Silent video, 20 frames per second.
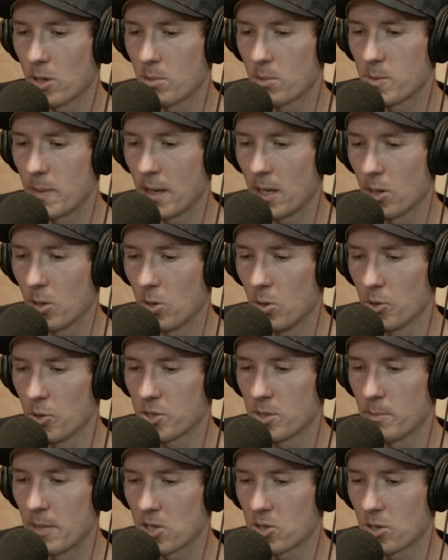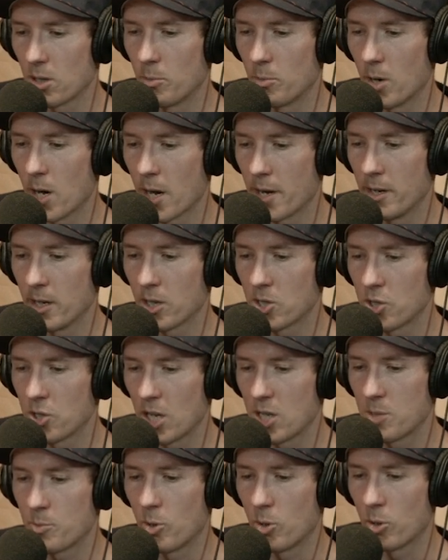I'm spending the whole semester abroad in an
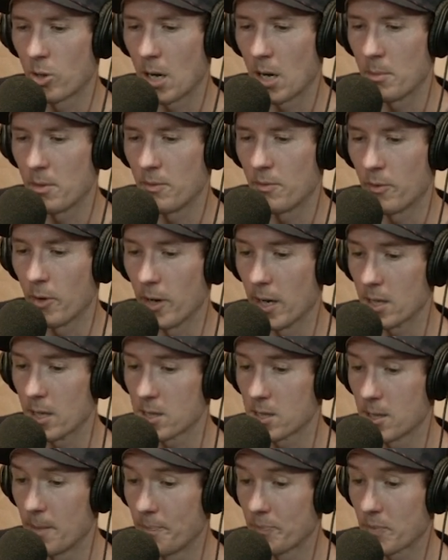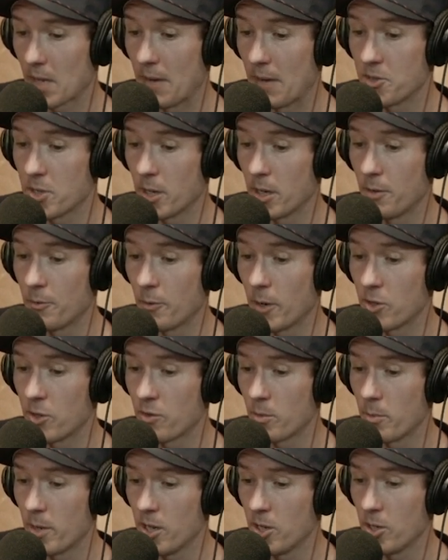exchange program in France. I've studied French
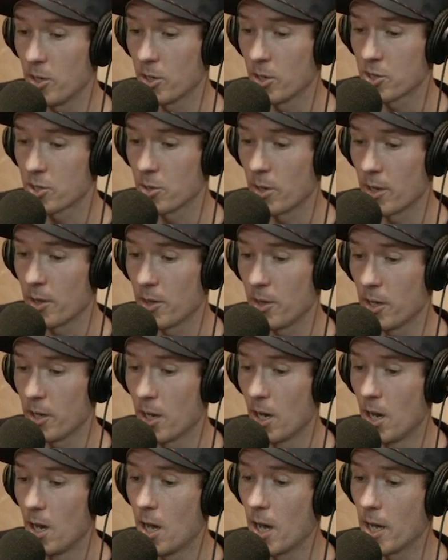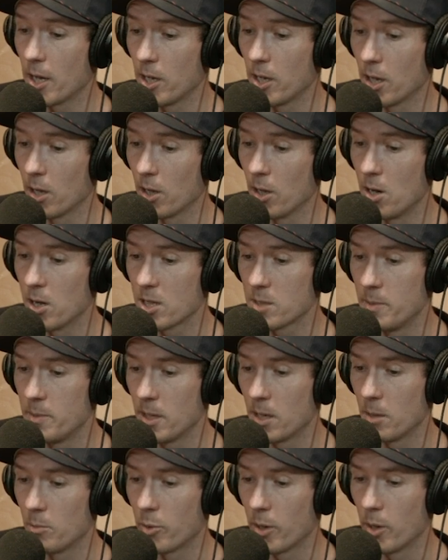for many years, so I think I can get along
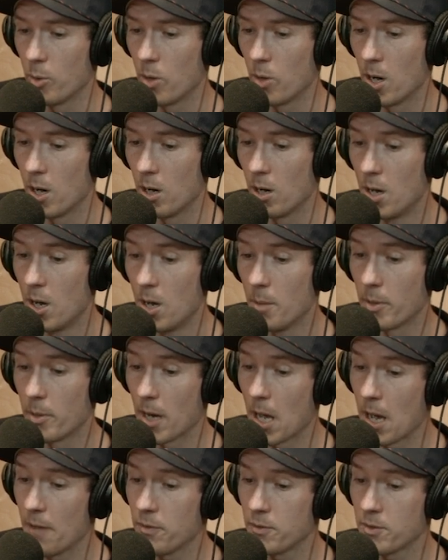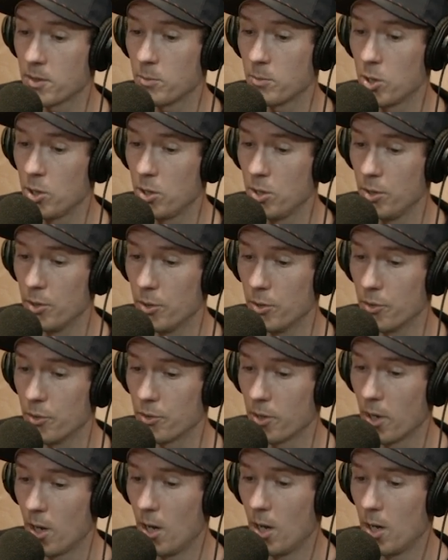speaking pretty well, but I have some
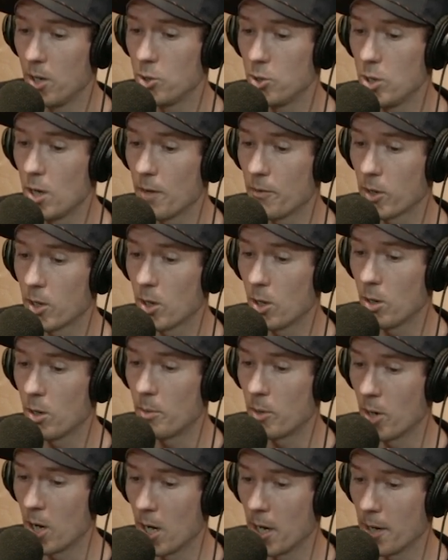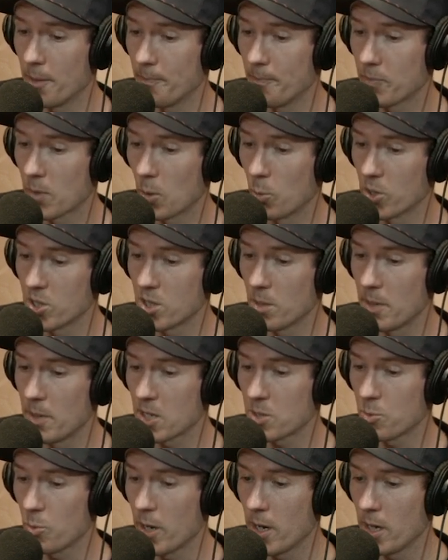cues. Do you ever go abroad? What's the
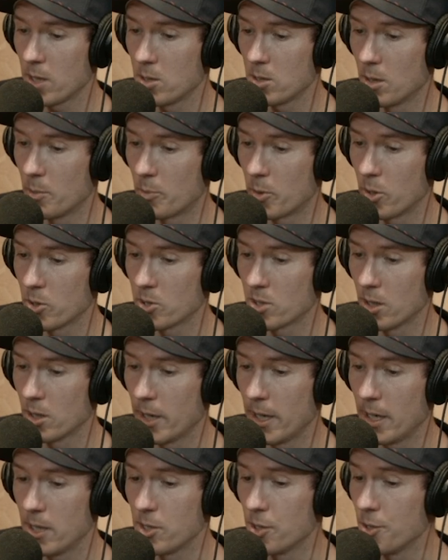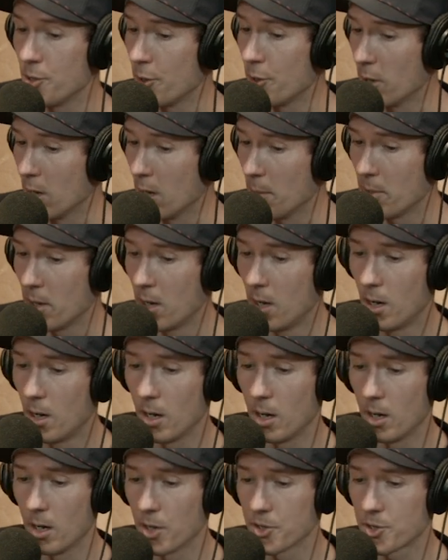best way to approach the ladies in Europe?
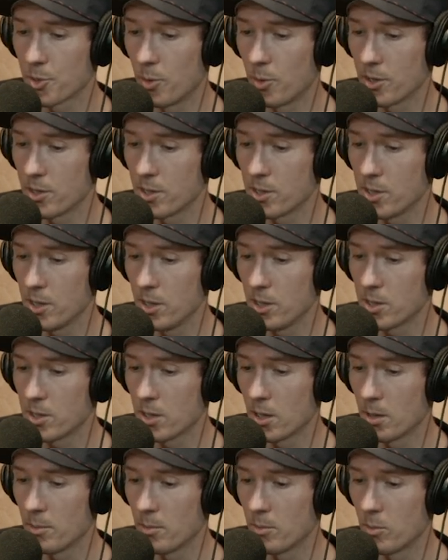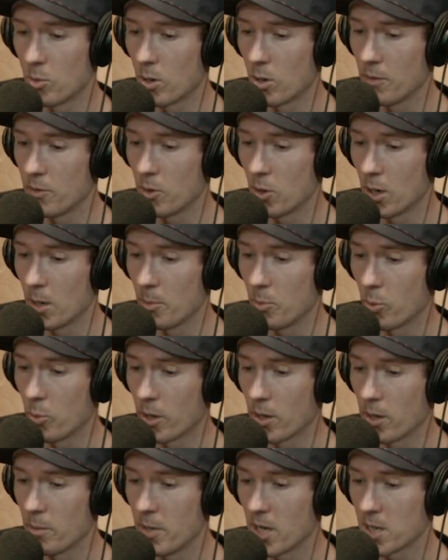I also want to see some more of Europe.
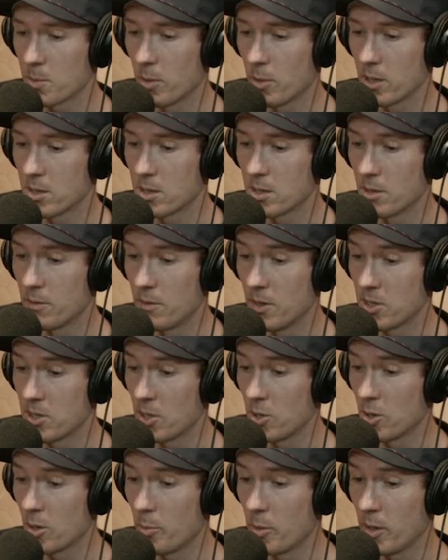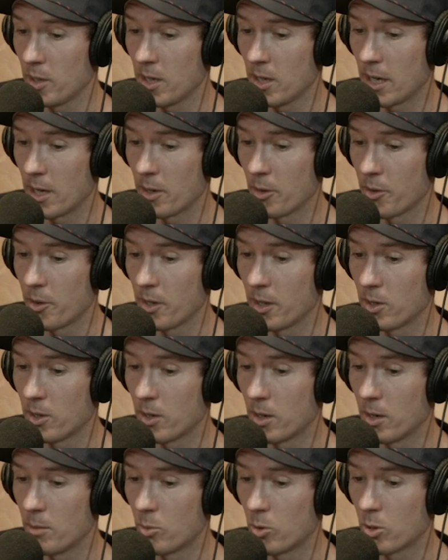What are the best places to visit, in your opinion? I don't think
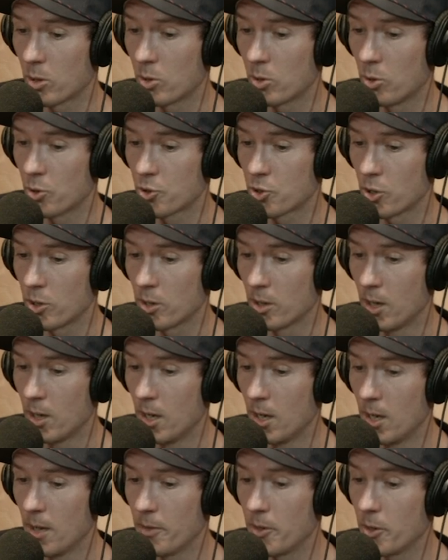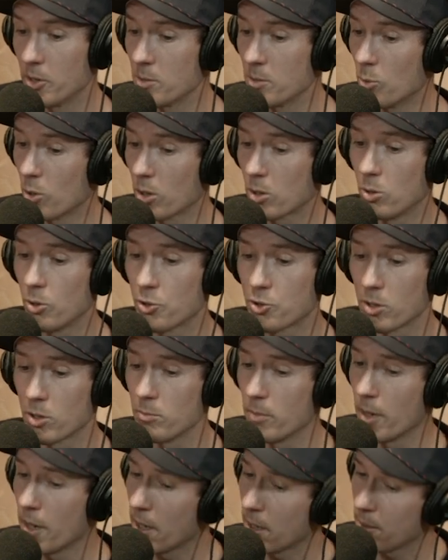there are more cultured. There's a more cultured
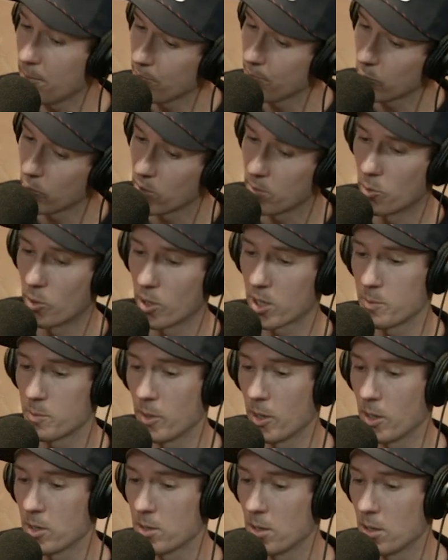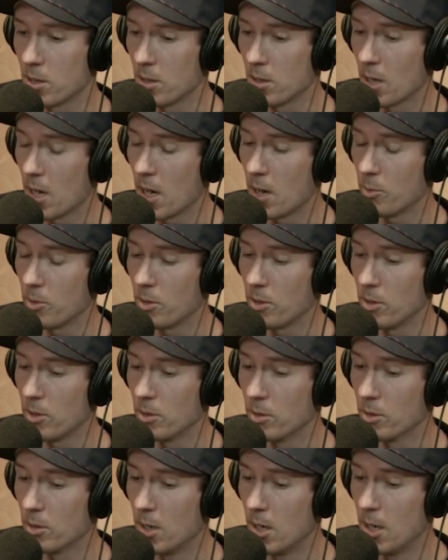man with more experience than that with
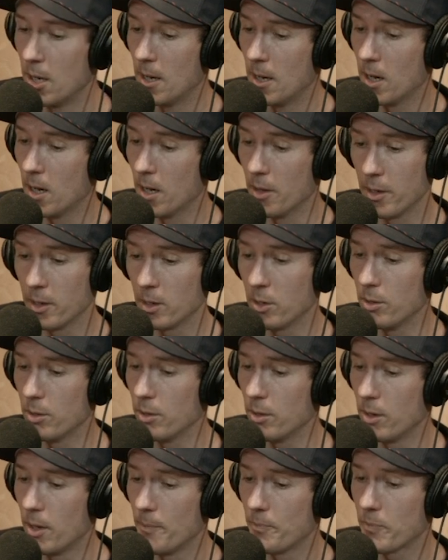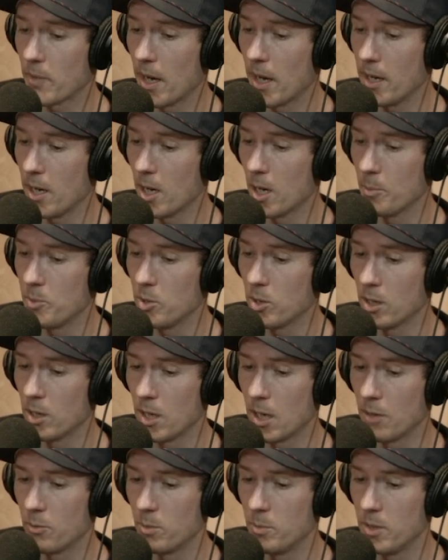you. Uh, thank you, dude. Any help you can
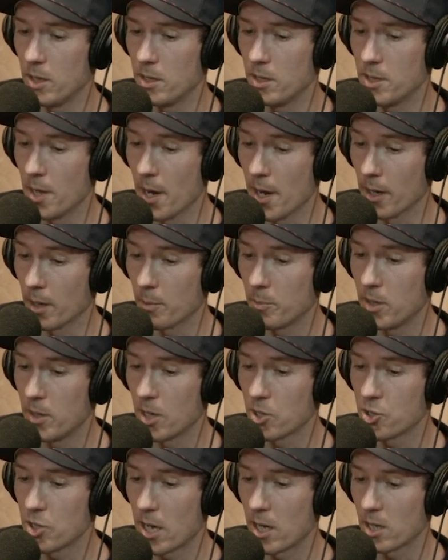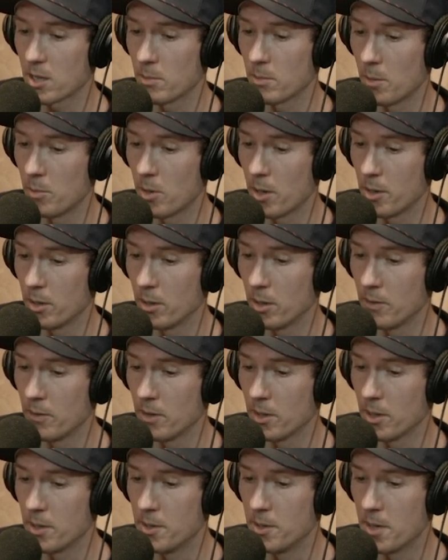give would be dank. P.S. Shout out to my brother
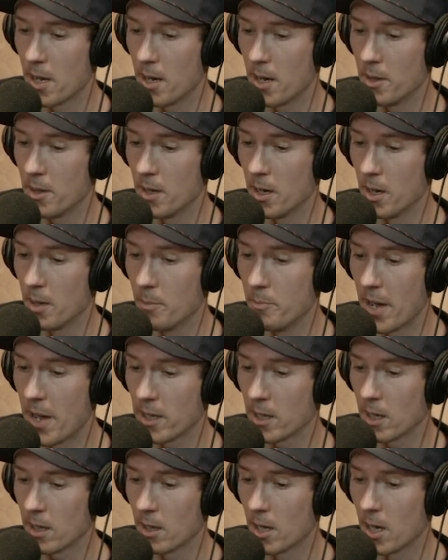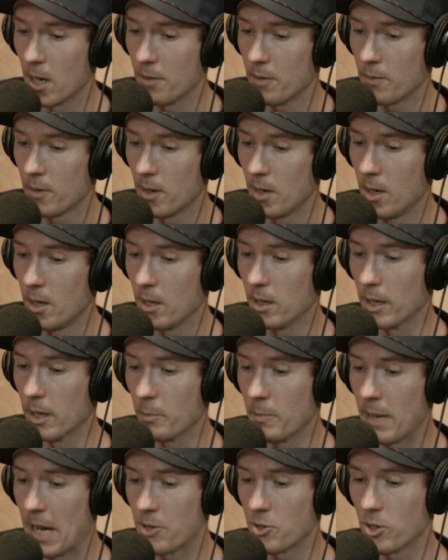living the the banking life
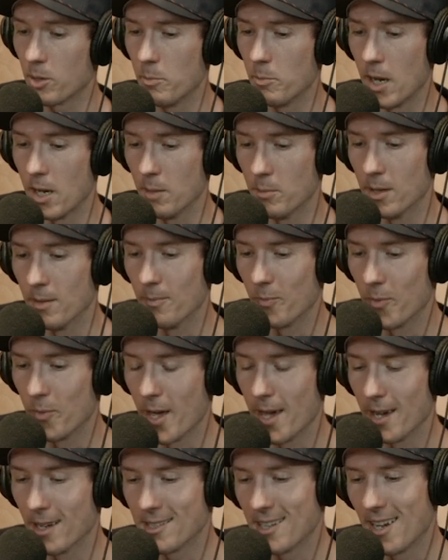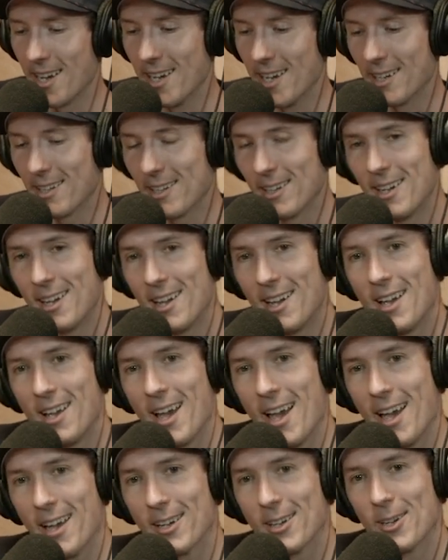like Patrick Bateman. Thanks, Hank.
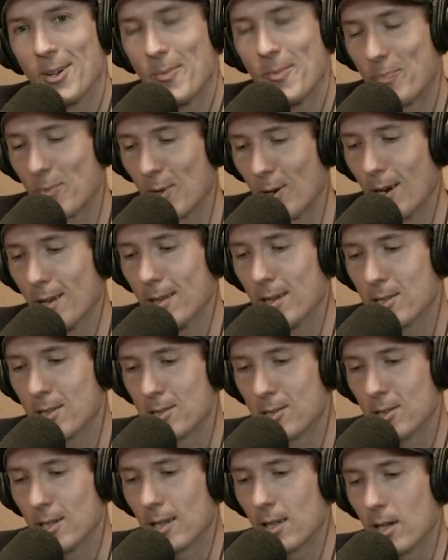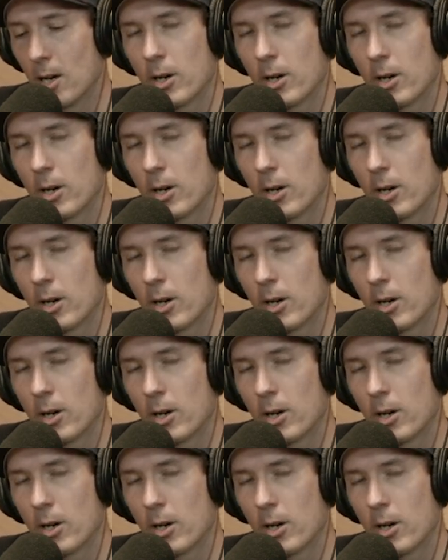Hank. All right, that's sick.